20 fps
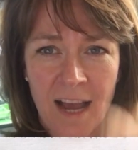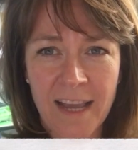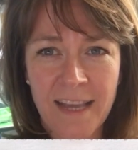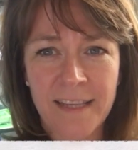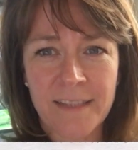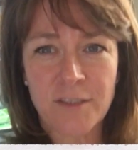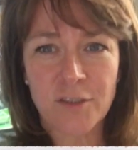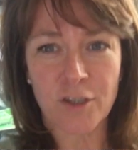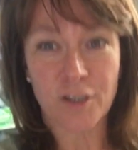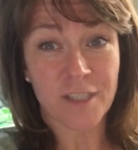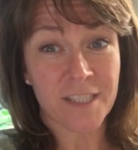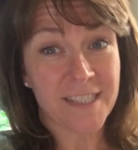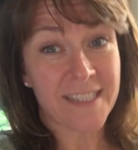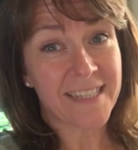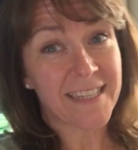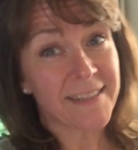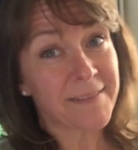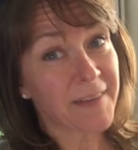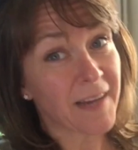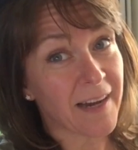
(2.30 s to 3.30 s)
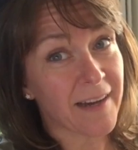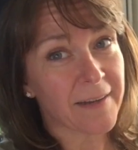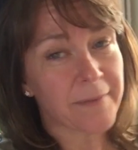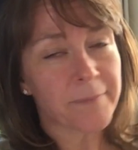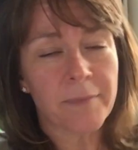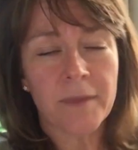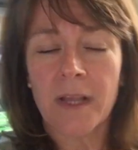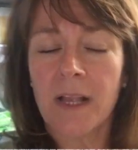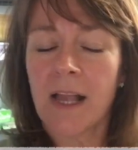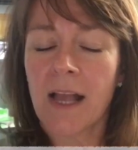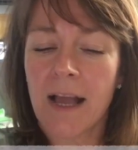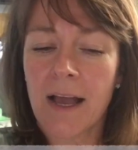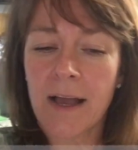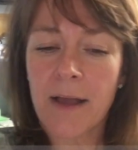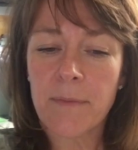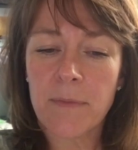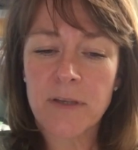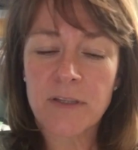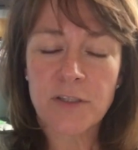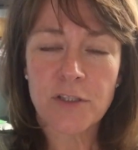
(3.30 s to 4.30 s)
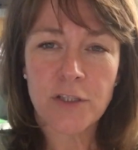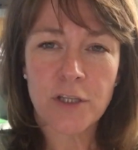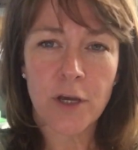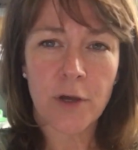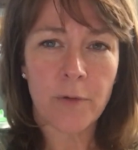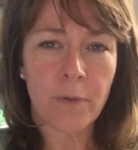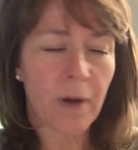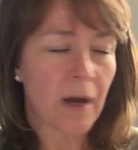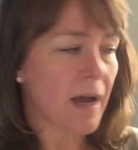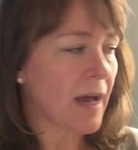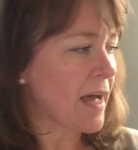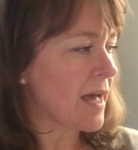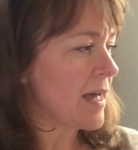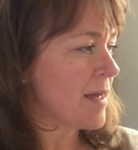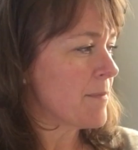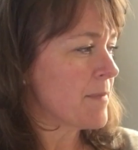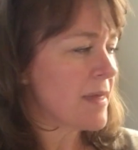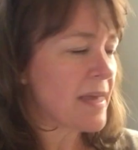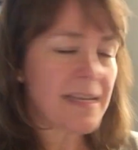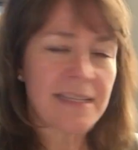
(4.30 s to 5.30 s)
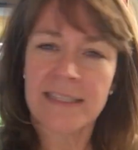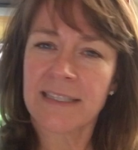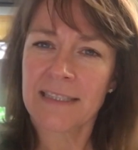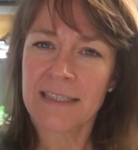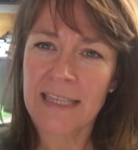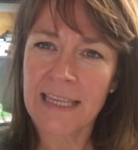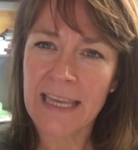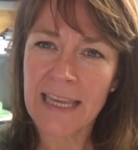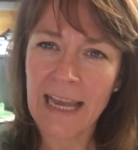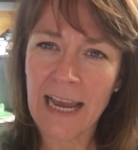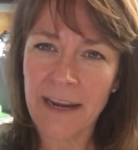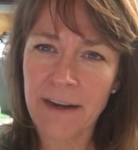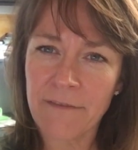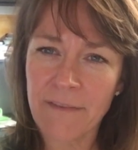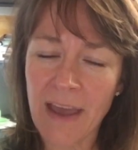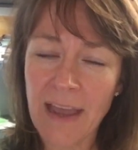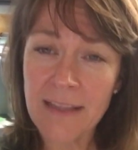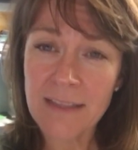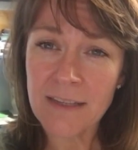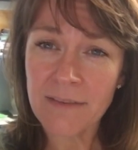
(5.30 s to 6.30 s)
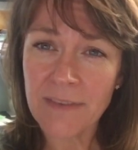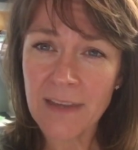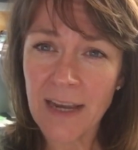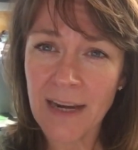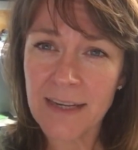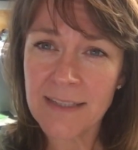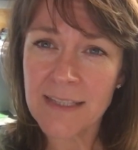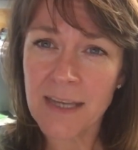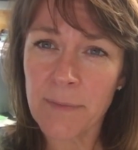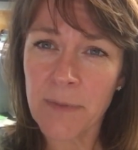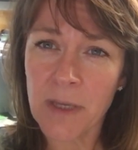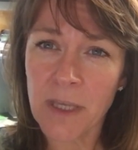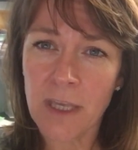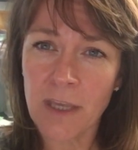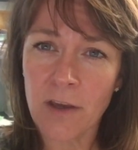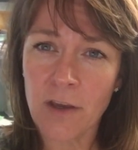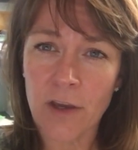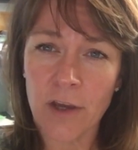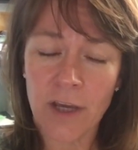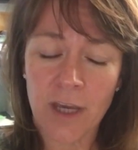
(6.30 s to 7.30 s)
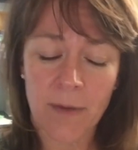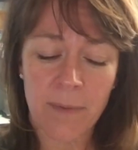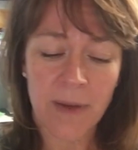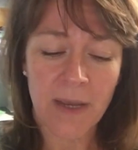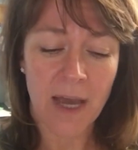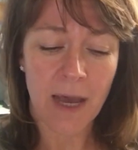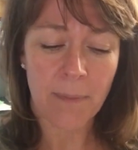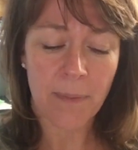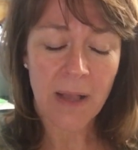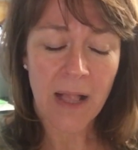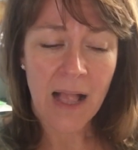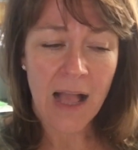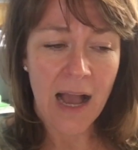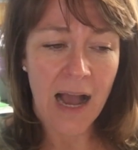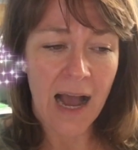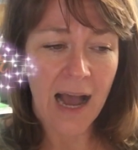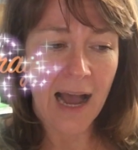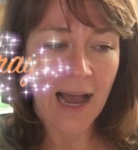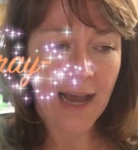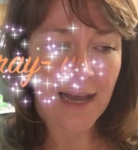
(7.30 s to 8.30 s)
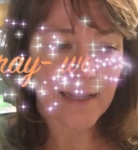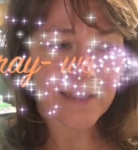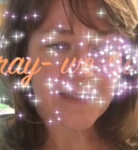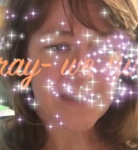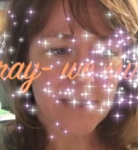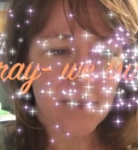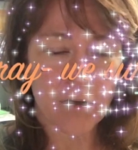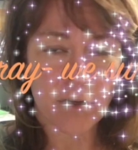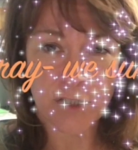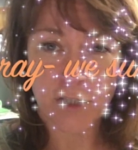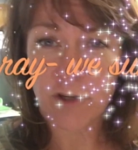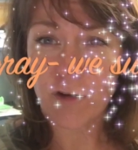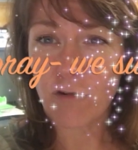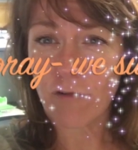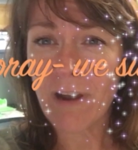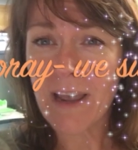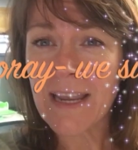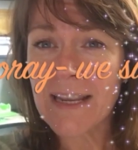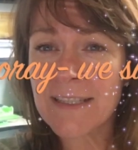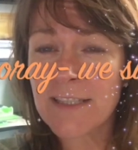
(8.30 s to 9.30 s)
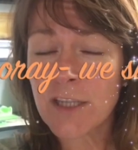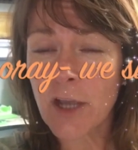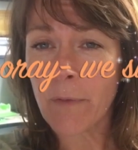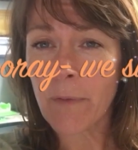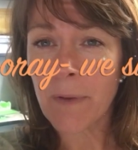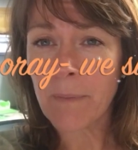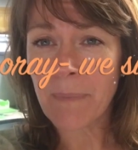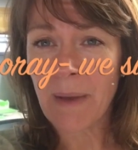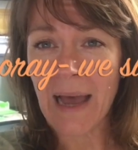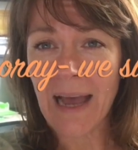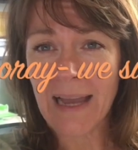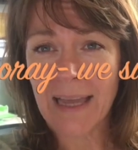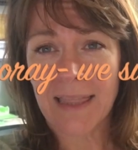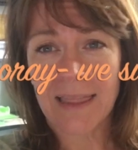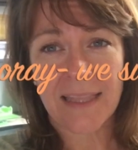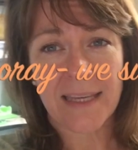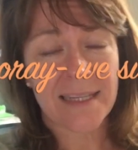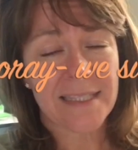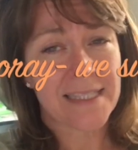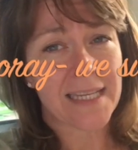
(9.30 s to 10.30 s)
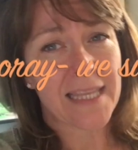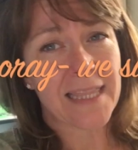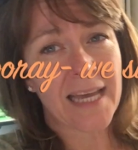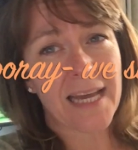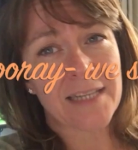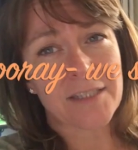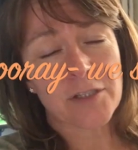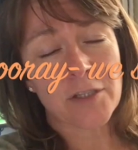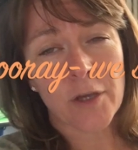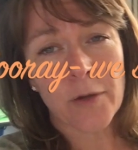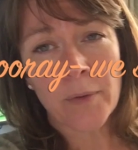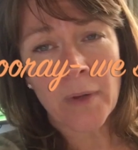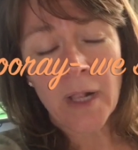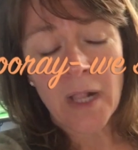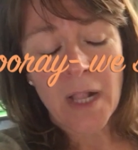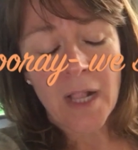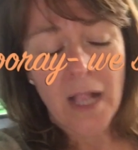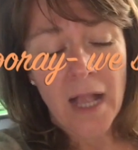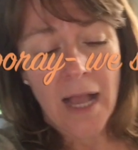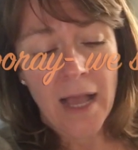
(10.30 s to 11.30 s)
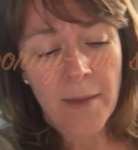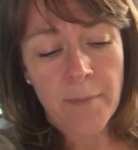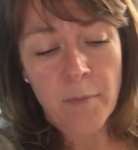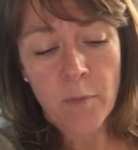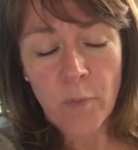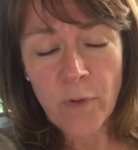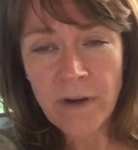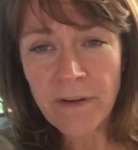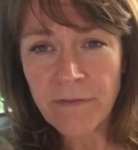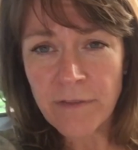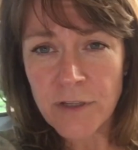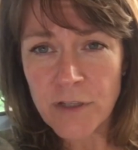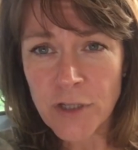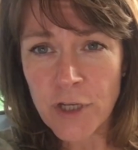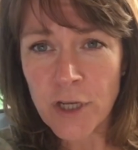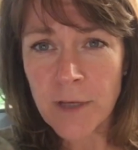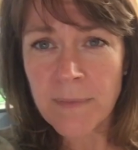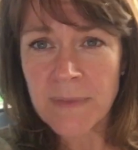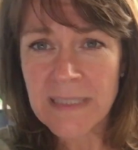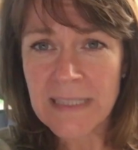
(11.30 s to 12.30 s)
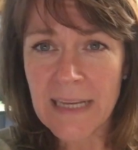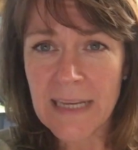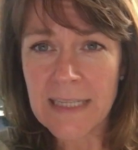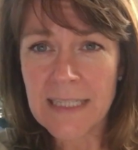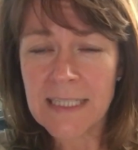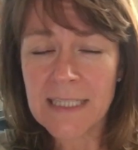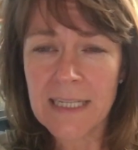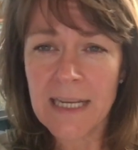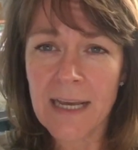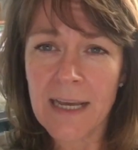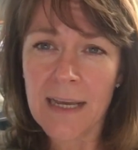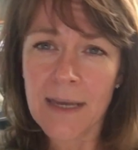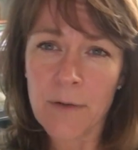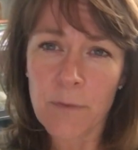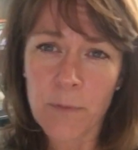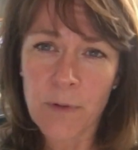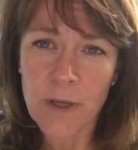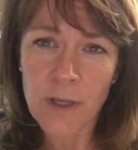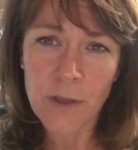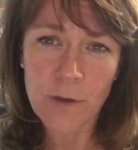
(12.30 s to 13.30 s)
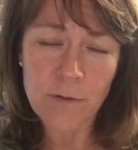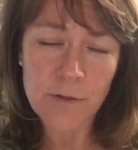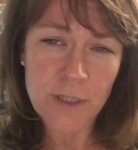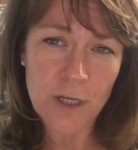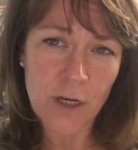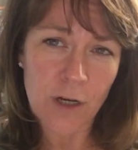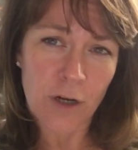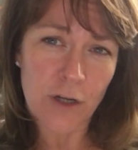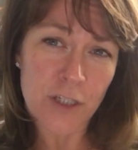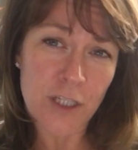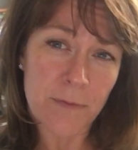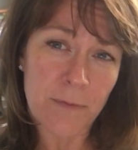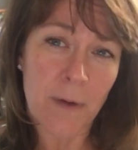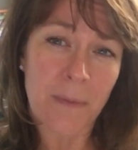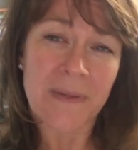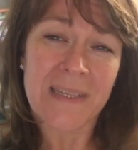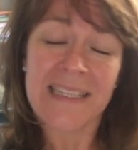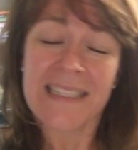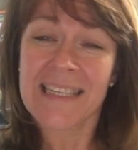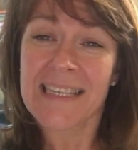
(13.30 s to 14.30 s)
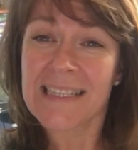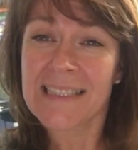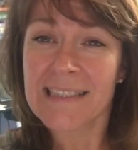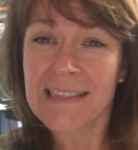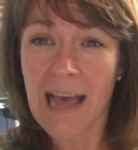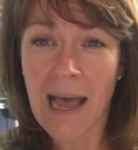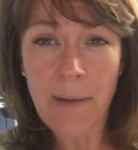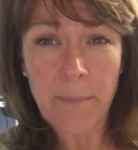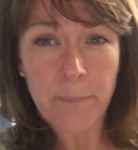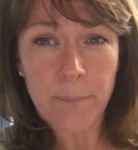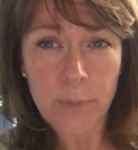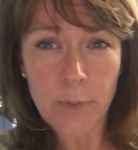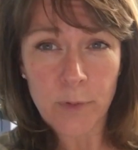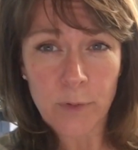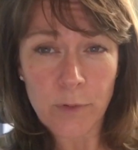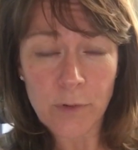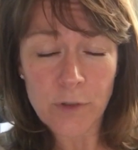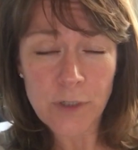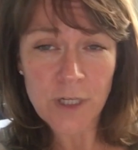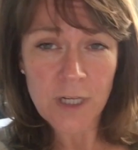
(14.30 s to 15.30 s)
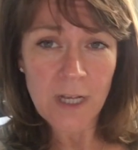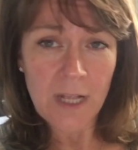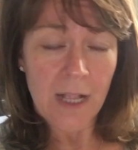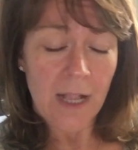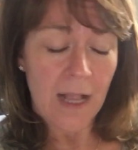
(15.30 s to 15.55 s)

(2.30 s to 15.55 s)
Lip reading: Hi, Dr. D. Hi. It's the kind of end of the academic year coming up and lots of grades going back and things like that. So one of the terms that we're using a lot at the moment is exam board.